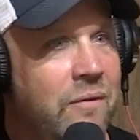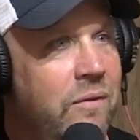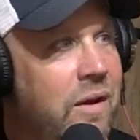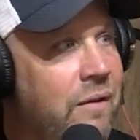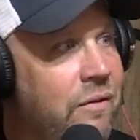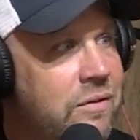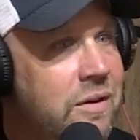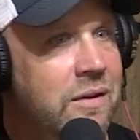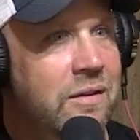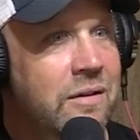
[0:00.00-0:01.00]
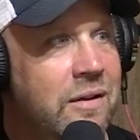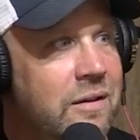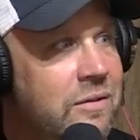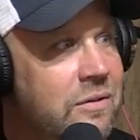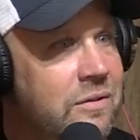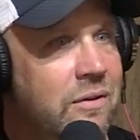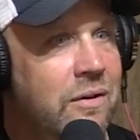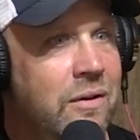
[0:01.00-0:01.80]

I've never seen anything like this. Is